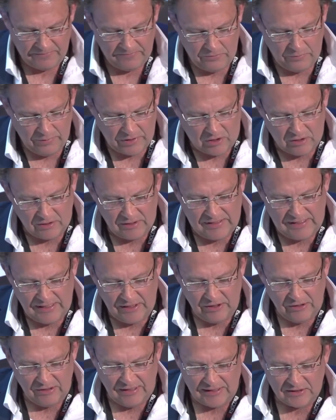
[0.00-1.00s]
before we
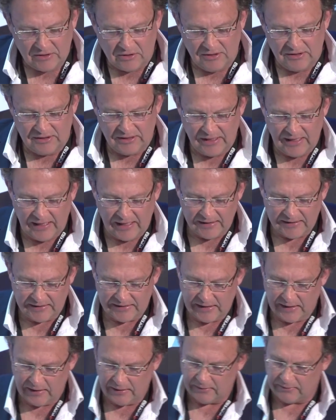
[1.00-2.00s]
continue, let's consider
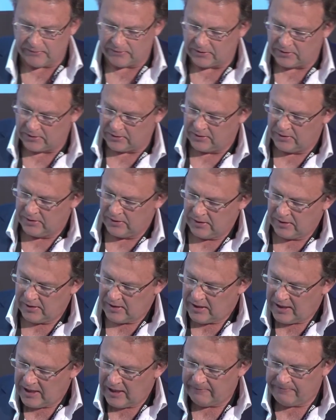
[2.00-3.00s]
ourselves.
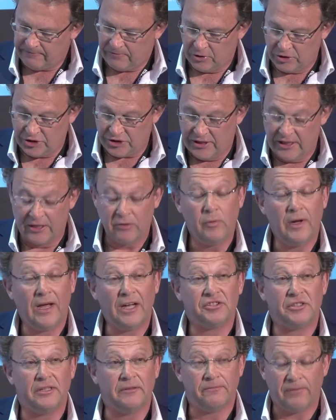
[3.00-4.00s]
How fortunate we
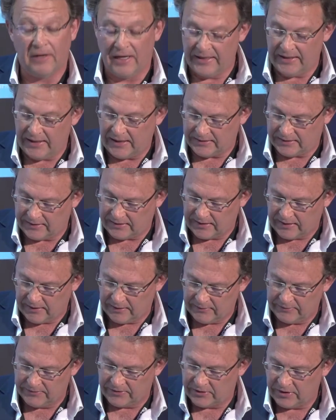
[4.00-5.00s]
actually find
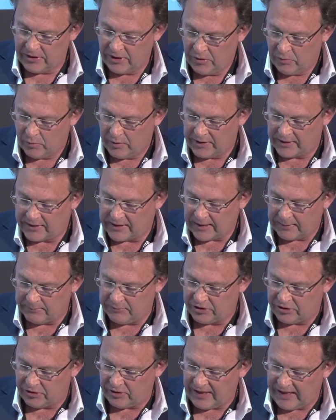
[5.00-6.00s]
ourselves when it
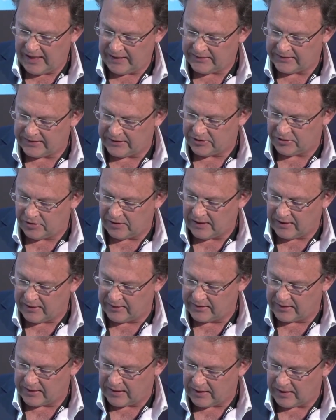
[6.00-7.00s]
comes to access to
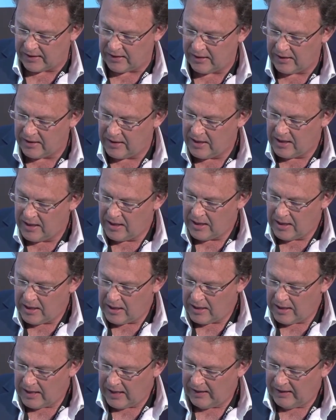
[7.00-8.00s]
healthcare,
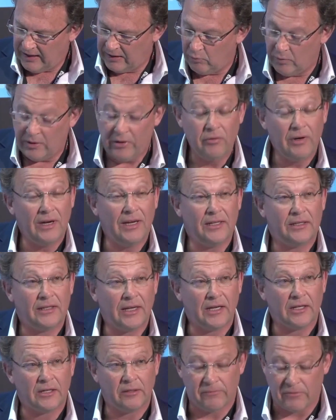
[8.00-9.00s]
and we really
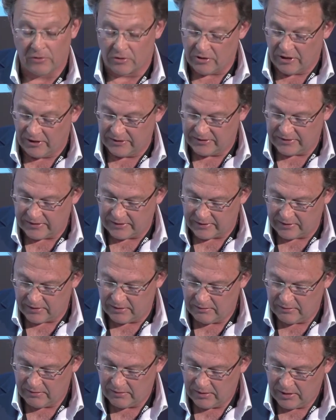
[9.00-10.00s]
take it for granted.
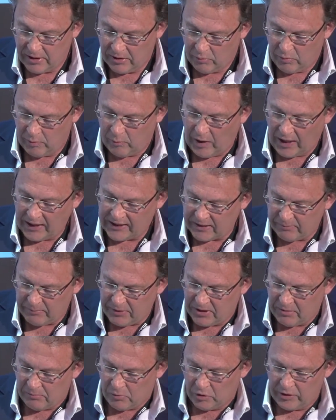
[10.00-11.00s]
We wake up
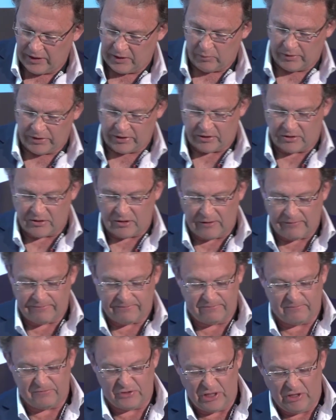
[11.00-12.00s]
in the morning with a cough,
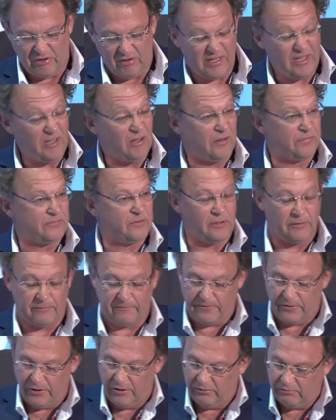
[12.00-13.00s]
generally after a
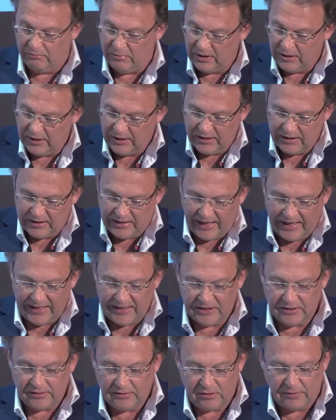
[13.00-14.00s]
few
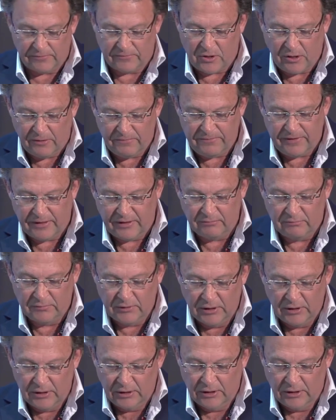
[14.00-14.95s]
days of coughing,